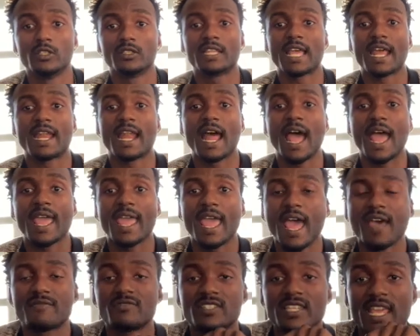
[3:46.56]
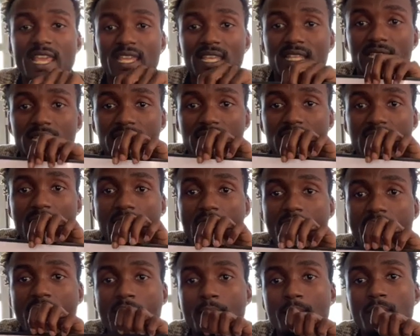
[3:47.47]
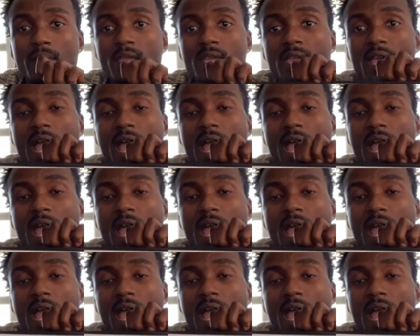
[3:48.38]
that I have taken the time.